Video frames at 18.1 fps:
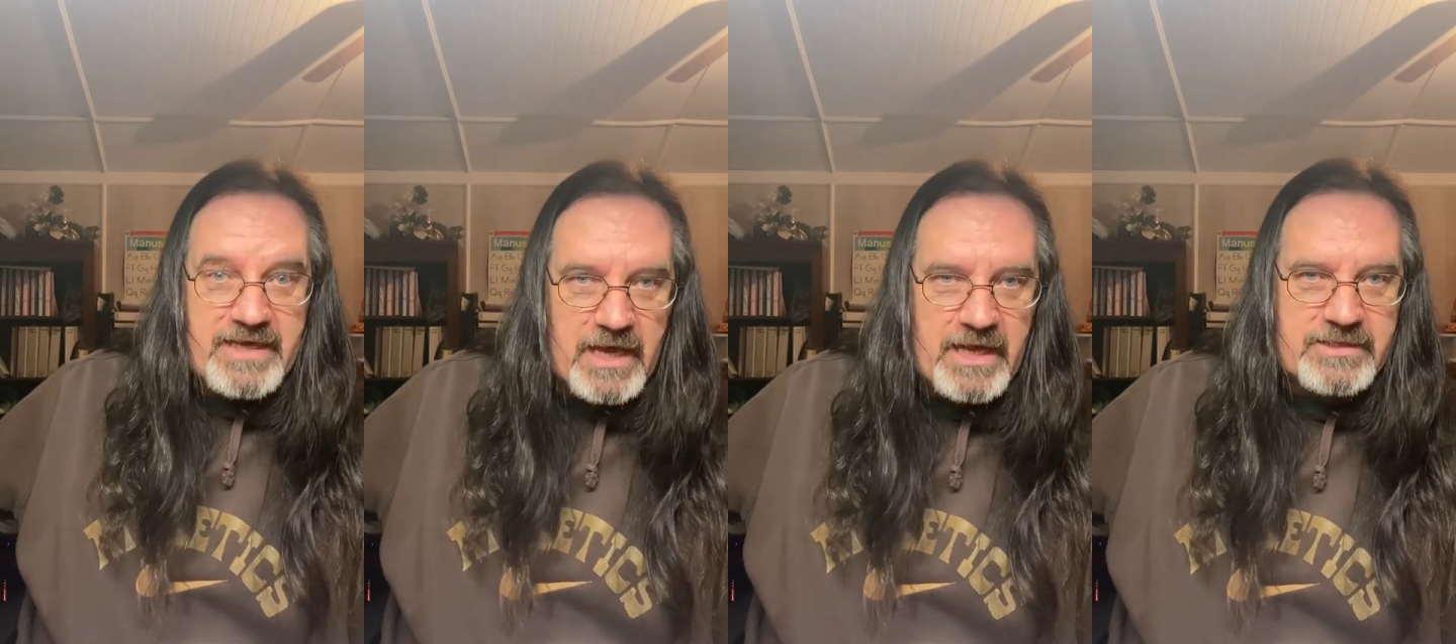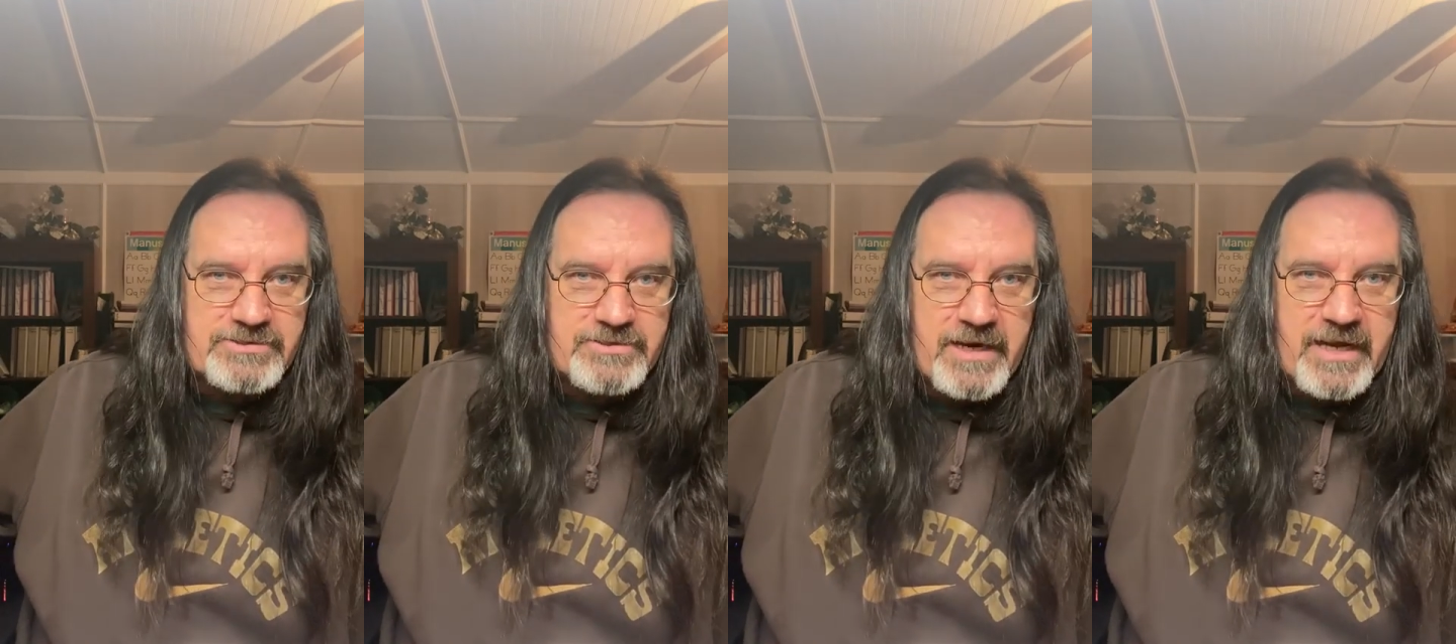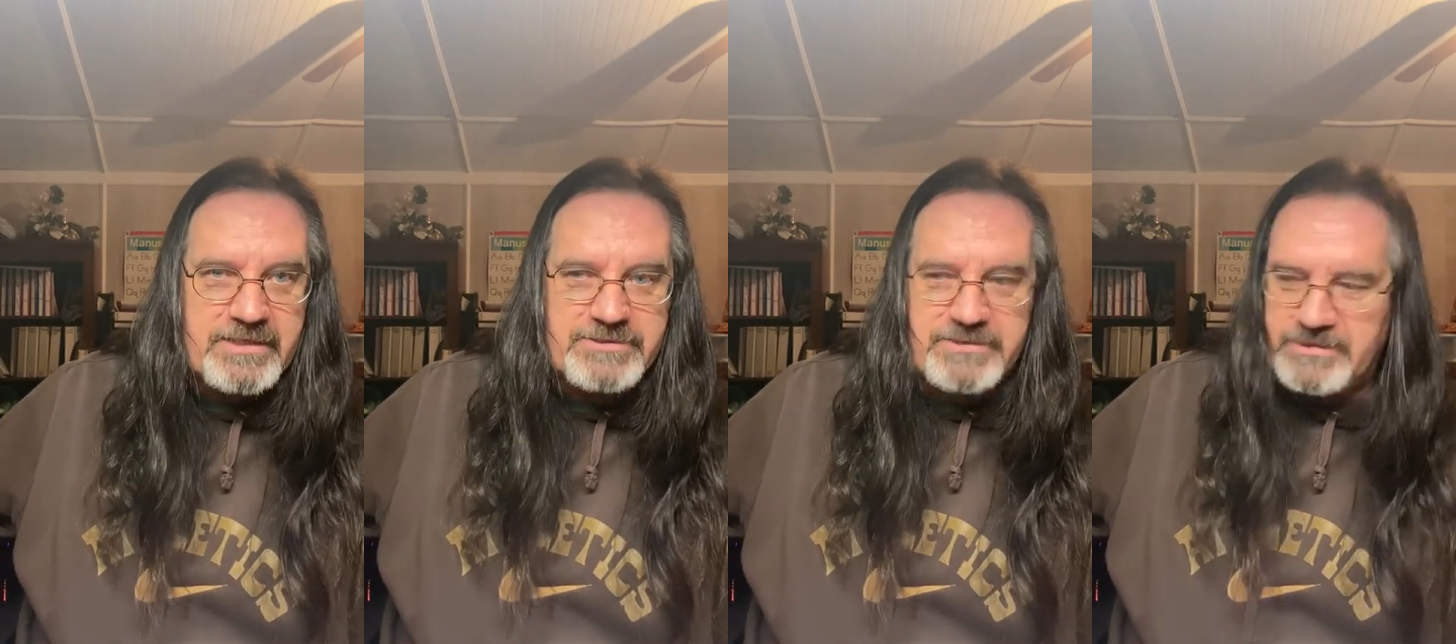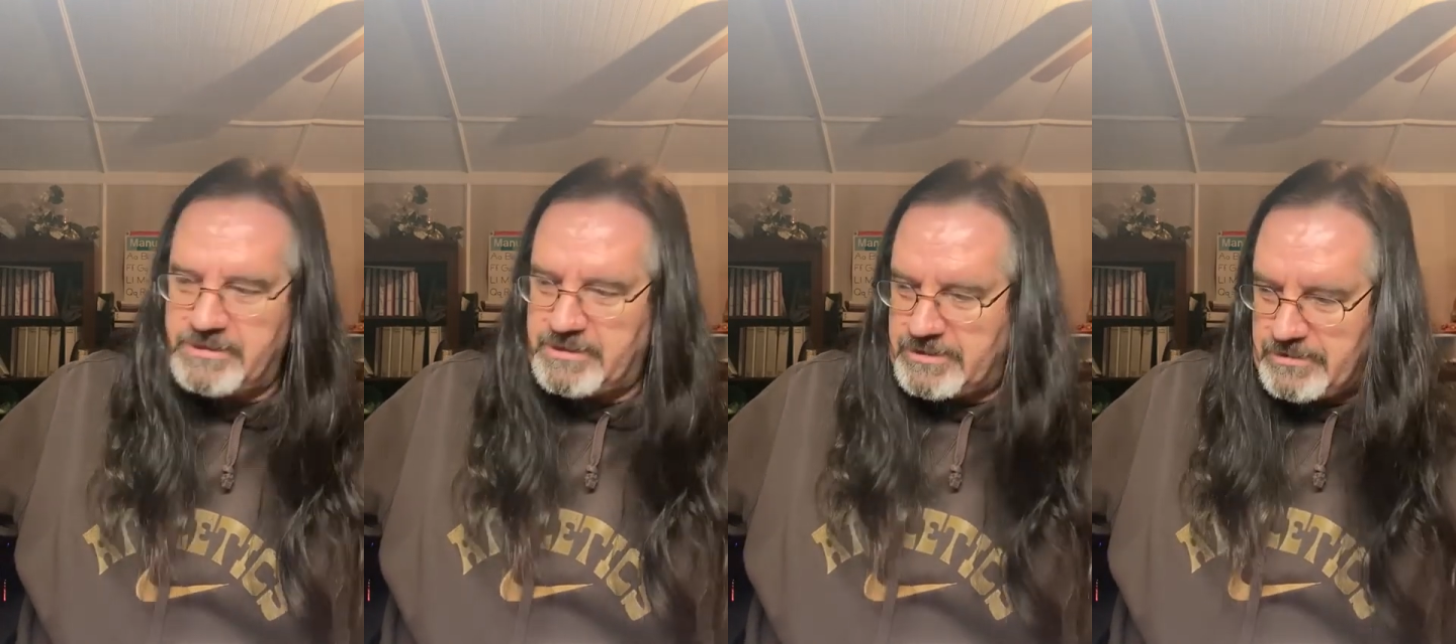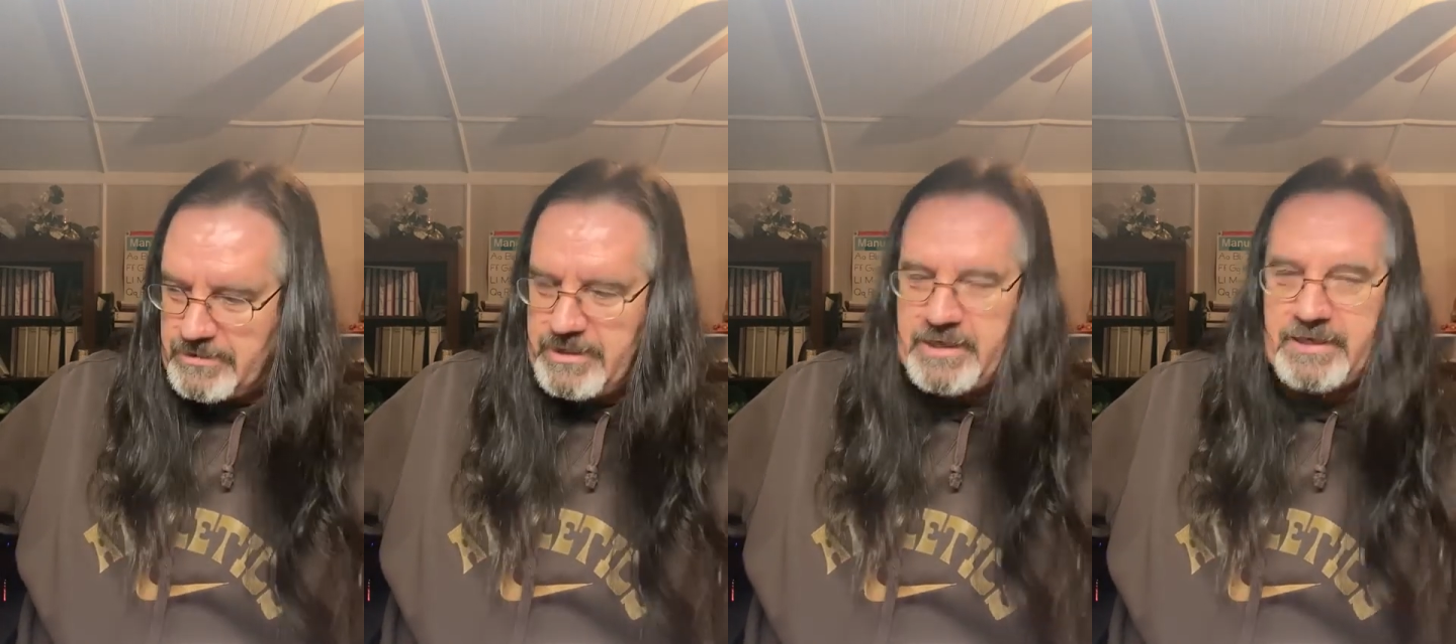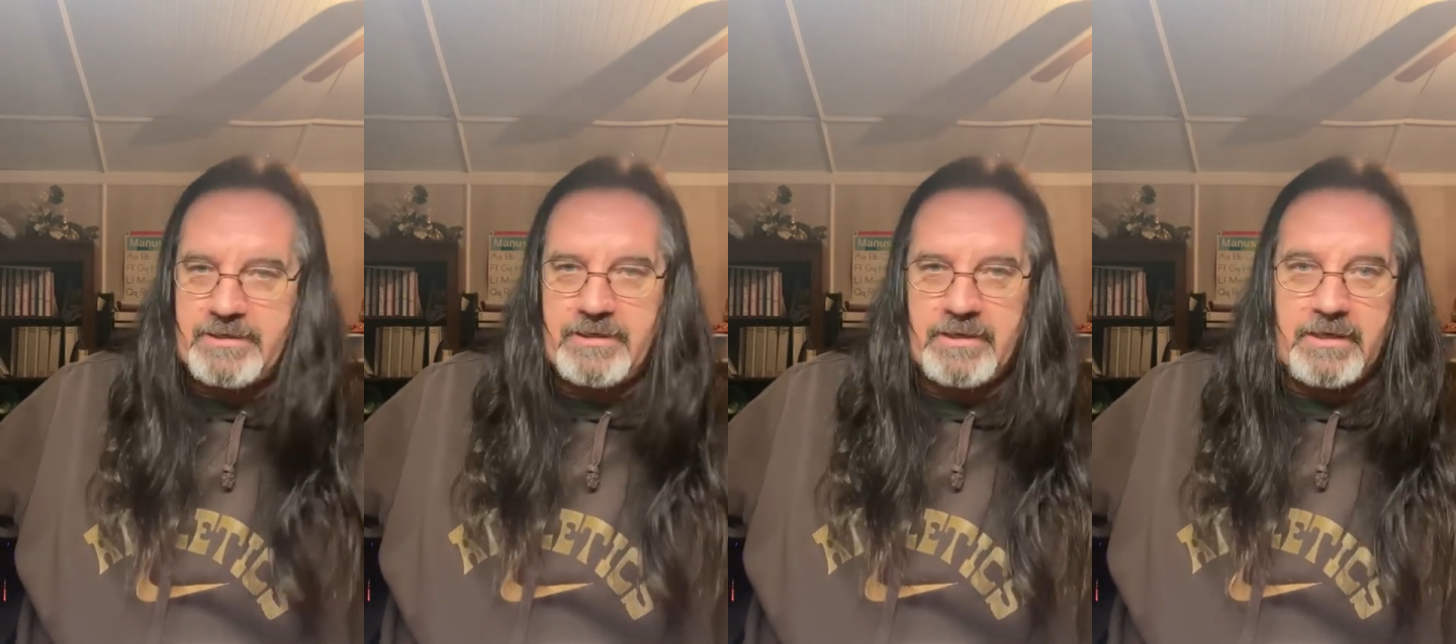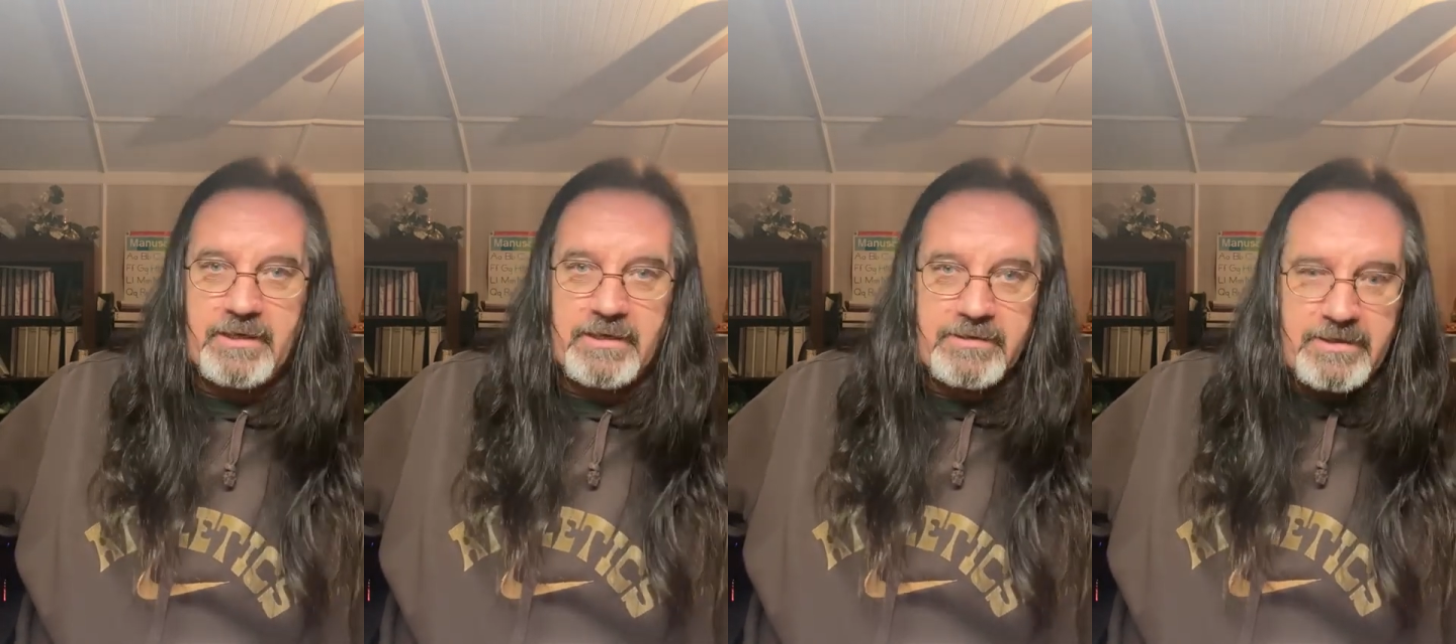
contractually agreed